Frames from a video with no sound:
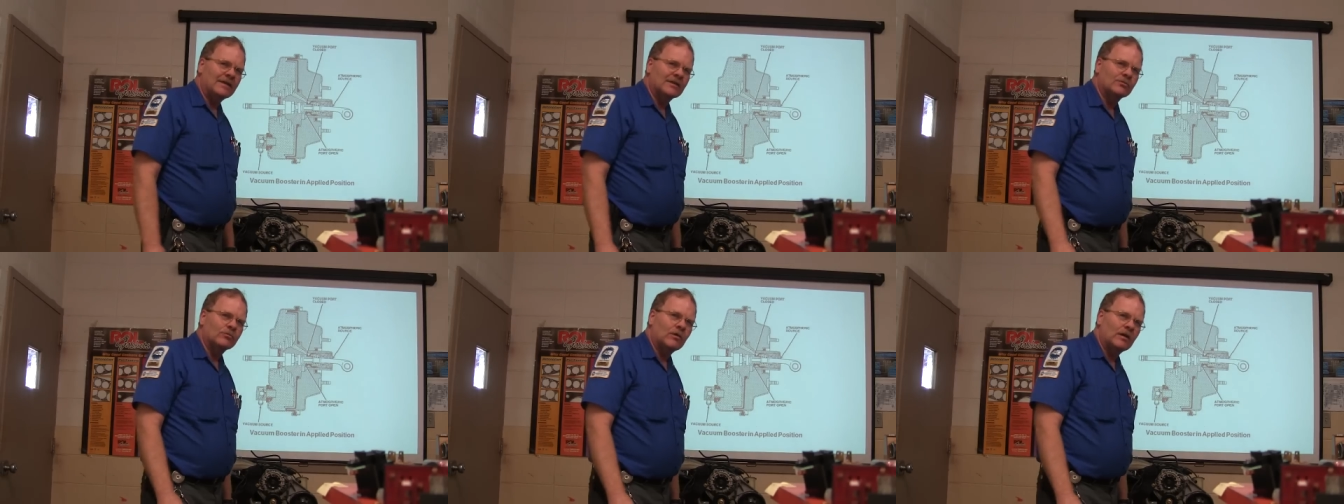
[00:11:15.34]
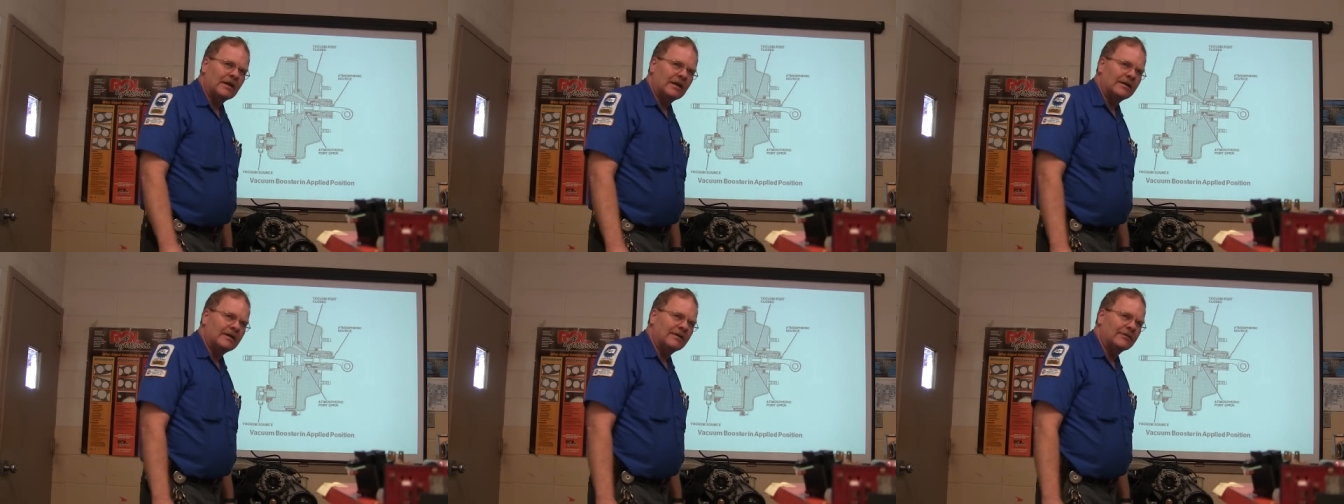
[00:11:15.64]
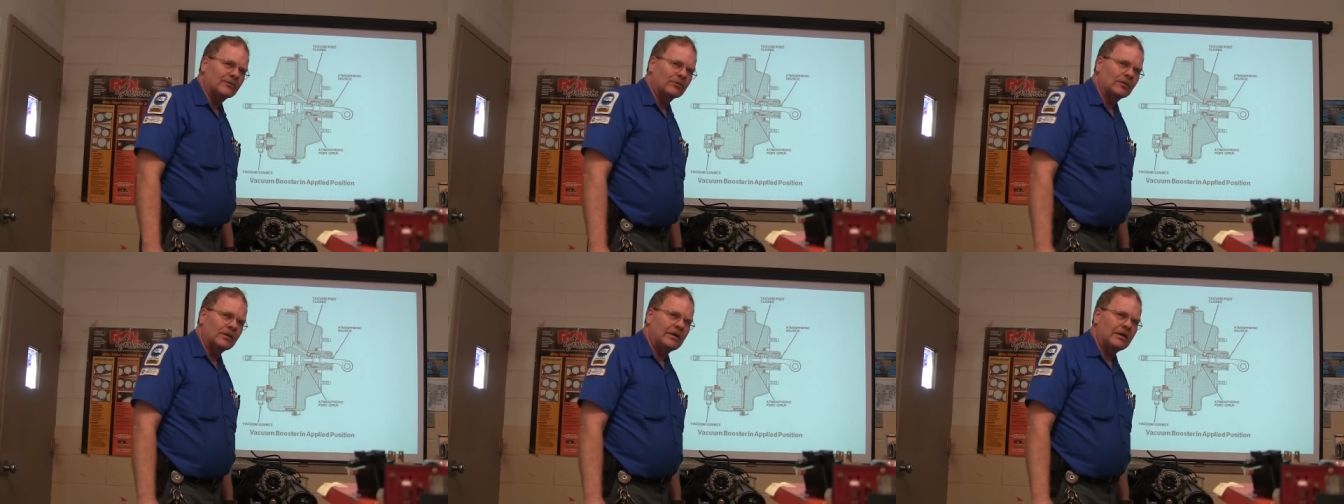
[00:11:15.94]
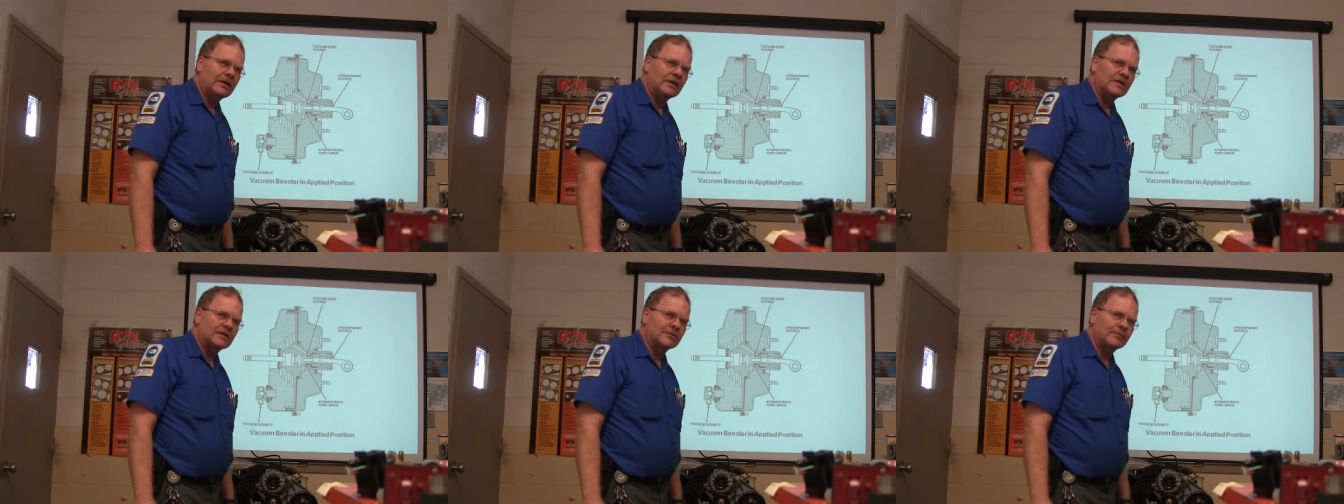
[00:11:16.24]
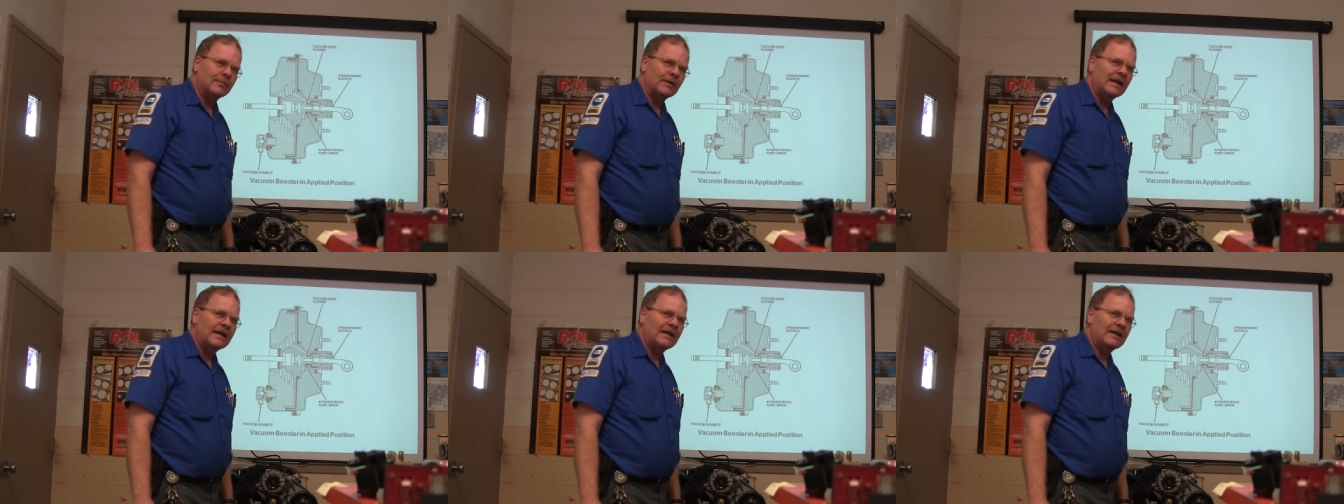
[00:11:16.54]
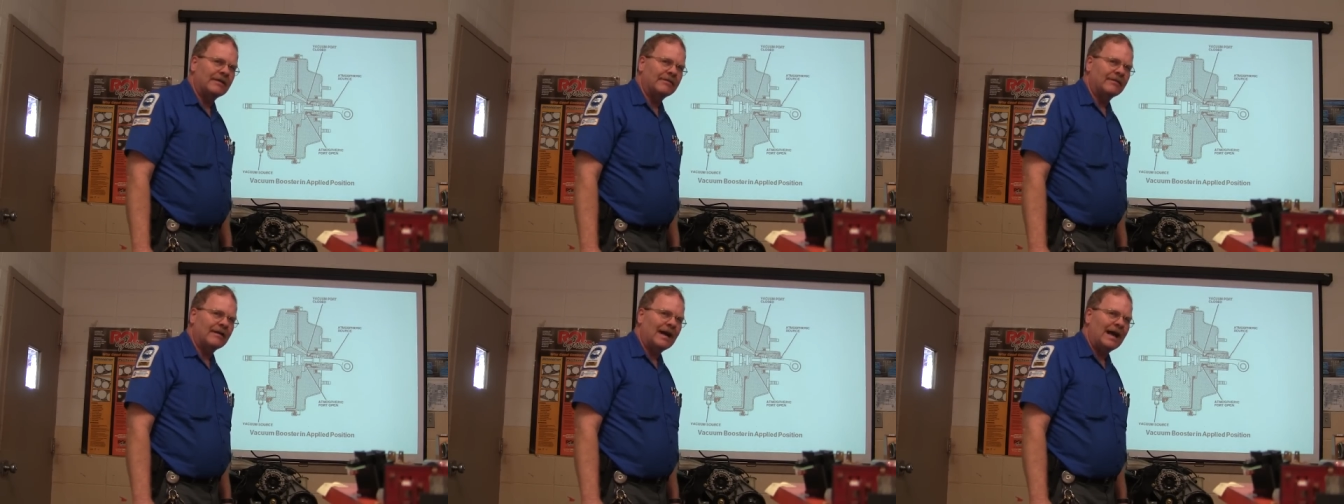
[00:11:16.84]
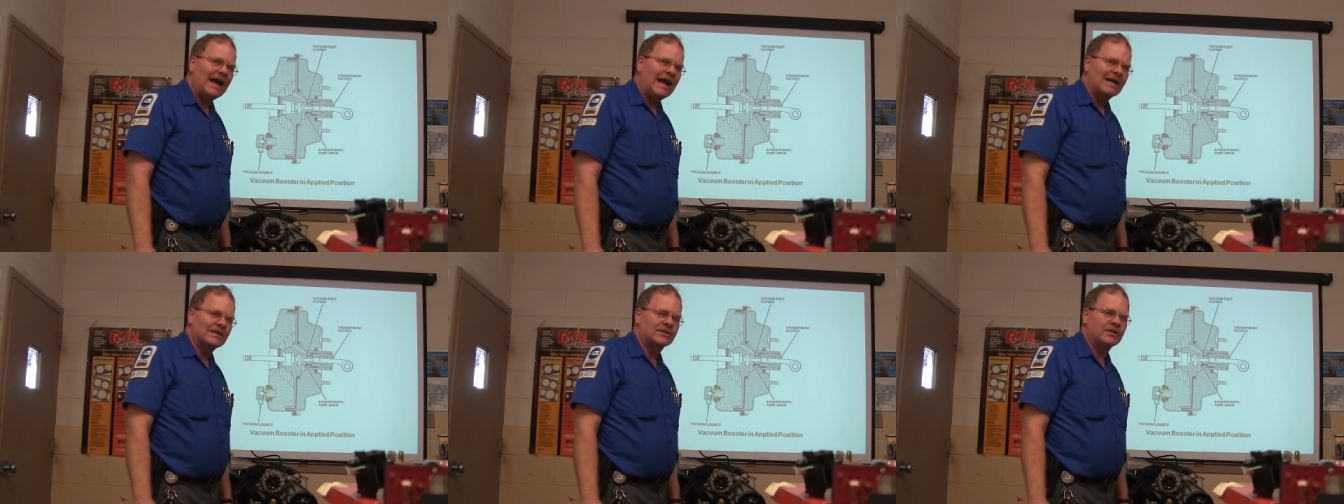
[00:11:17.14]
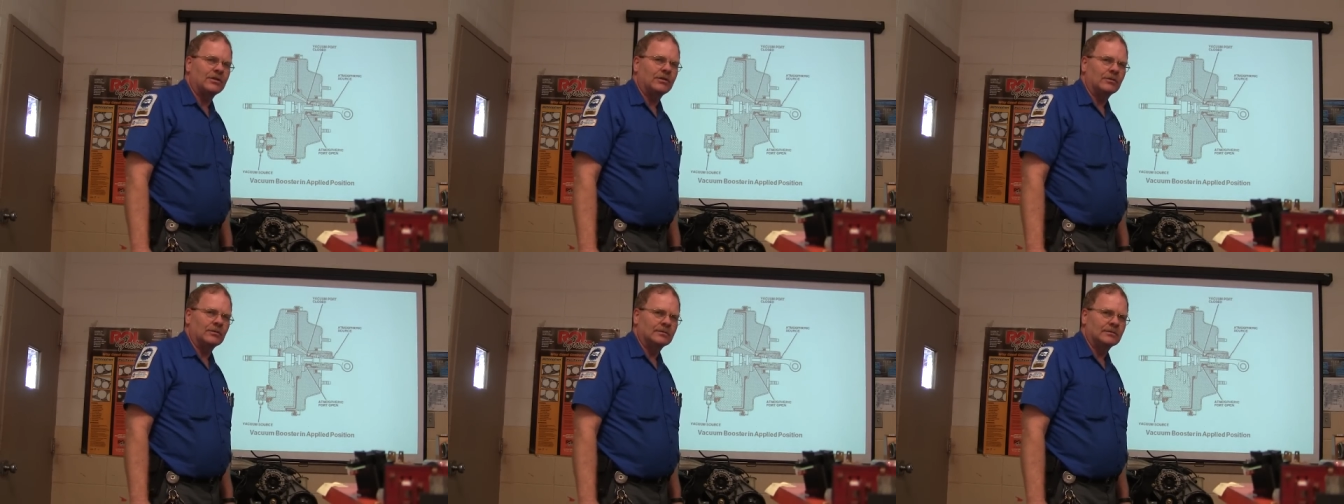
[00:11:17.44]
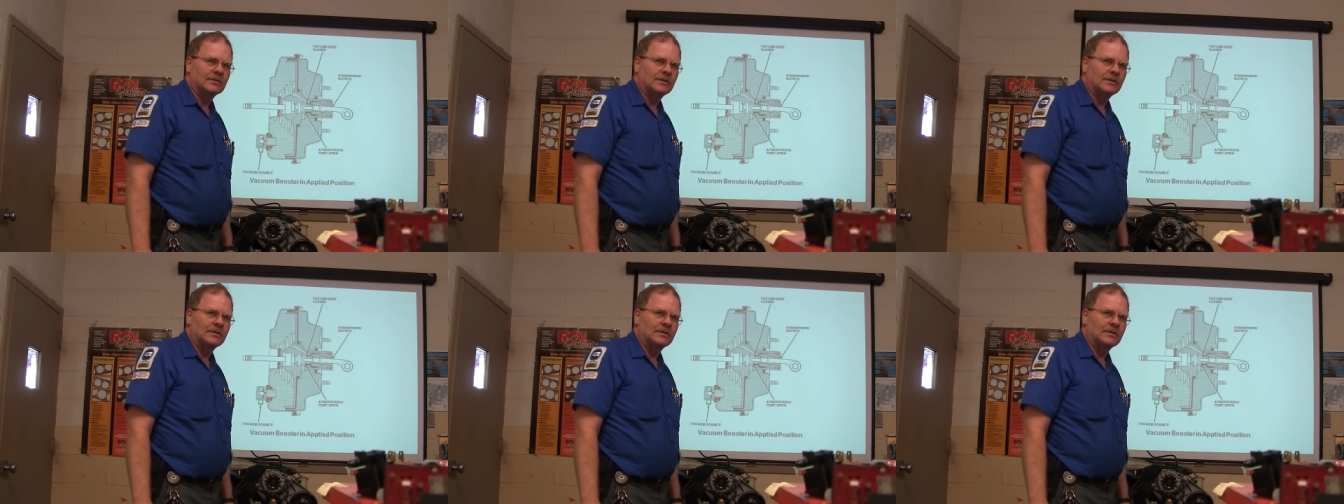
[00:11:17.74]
this well enough to where you can explain it if I ask you.